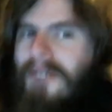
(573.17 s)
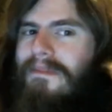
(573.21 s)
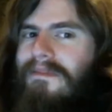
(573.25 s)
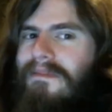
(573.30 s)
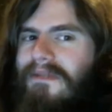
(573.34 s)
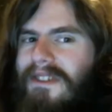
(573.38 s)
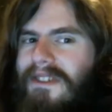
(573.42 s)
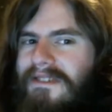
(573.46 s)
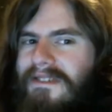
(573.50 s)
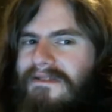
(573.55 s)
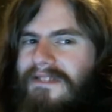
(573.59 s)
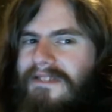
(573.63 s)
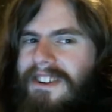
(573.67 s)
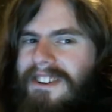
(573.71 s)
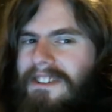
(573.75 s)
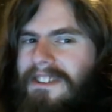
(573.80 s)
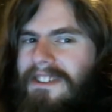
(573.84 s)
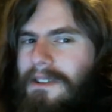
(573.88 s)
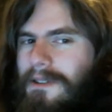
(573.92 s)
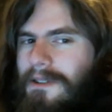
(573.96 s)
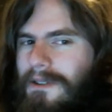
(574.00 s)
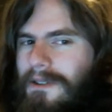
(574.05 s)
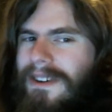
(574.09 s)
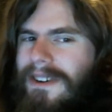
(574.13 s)

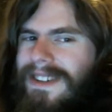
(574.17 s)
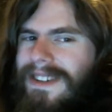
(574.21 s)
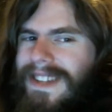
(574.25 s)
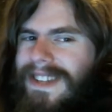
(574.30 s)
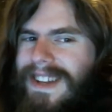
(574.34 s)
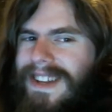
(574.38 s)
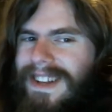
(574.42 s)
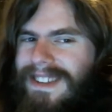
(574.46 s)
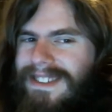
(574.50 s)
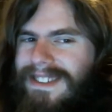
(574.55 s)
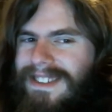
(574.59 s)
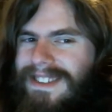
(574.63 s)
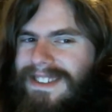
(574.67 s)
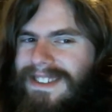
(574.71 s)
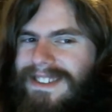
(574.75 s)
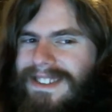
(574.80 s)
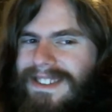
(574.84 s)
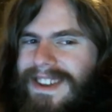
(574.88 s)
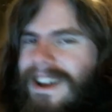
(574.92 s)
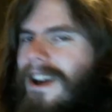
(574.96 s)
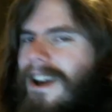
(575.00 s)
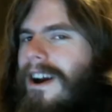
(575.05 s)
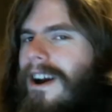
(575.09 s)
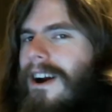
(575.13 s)
prefrontal cortexes
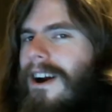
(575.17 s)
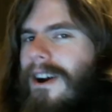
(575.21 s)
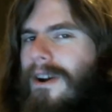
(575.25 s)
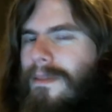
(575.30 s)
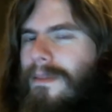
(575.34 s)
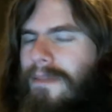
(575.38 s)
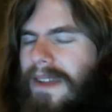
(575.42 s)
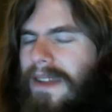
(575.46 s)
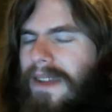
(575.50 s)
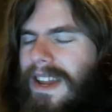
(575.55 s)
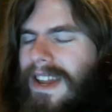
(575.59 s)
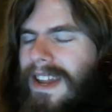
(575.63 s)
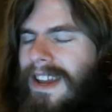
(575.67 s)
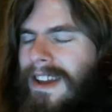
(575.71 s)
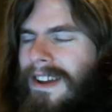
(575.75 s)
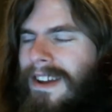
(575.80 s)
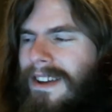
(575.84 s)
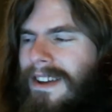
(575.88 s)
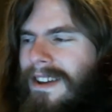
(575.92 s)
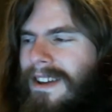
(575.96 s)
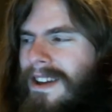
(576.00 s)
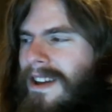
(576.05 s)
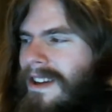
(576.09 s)
are being